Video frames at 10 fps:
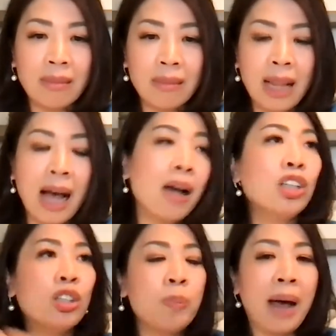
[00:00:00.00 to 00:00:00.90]
now I
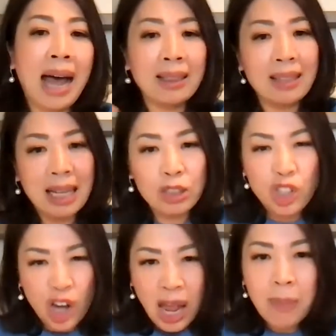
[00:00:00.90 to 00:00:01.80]
look back, that
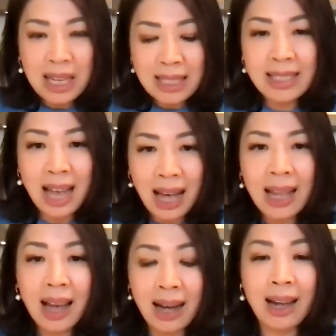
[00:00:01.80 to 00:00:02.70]
jamming
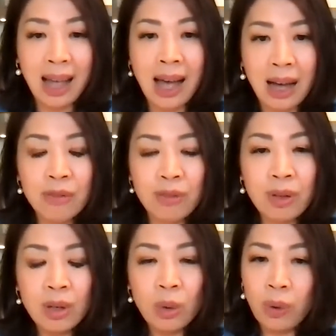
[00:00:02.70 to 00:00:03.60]
time I have
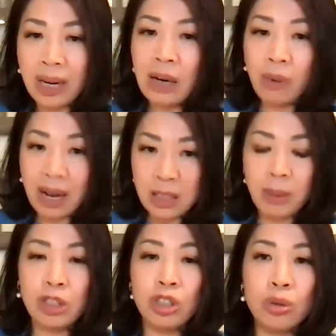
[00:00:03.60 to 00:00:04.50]
when I raise
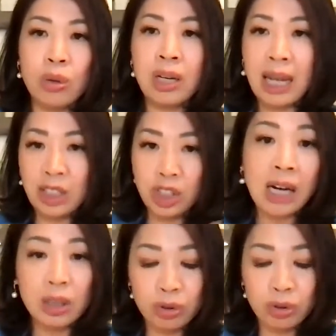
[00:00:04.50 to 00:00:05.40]
my children and
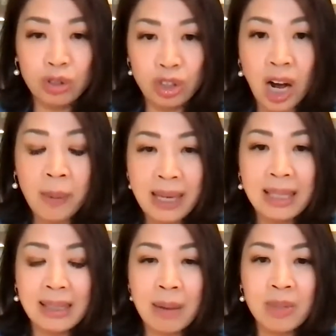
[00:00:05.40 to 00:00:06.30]
juggle two jobs at the
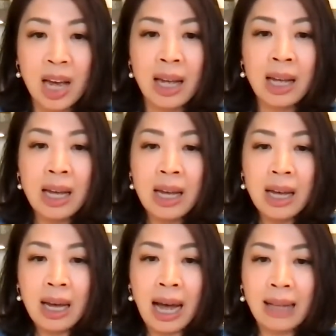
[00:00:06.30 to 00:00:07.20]
same time,
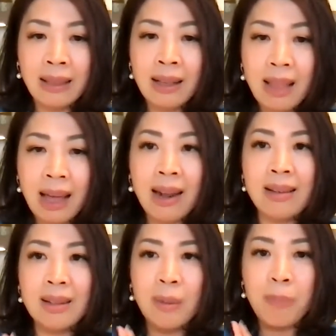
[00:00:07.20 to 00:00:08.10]
I think that
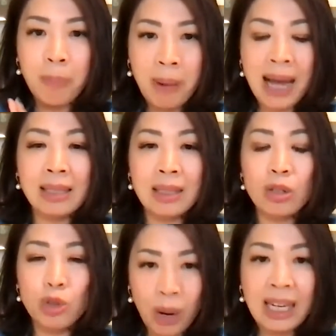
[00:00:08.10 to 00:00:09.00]
is the best
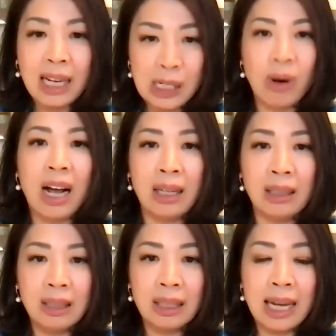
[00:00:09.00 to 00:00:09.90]
training ground
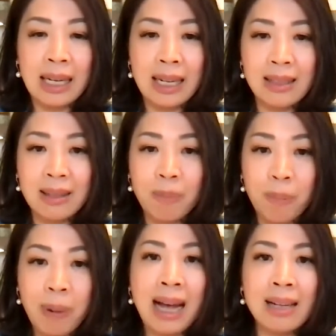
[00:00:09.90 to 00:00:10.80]
and is the
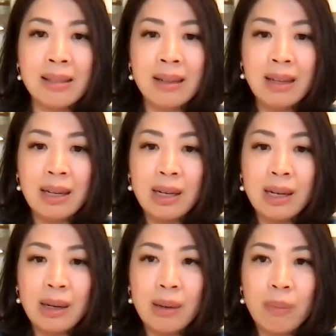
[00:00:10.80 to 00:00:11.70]
best
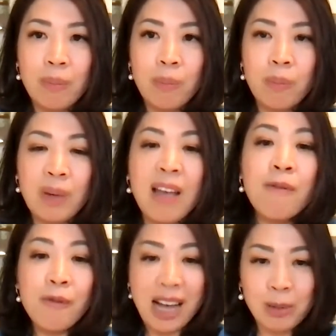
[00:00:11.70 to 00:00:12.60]

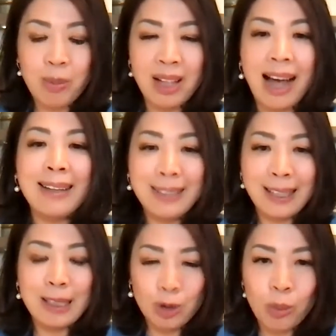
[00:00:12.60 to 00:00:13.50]
investment I
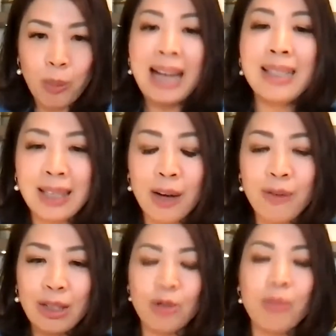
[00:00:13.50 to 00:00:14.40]
did it to myself and to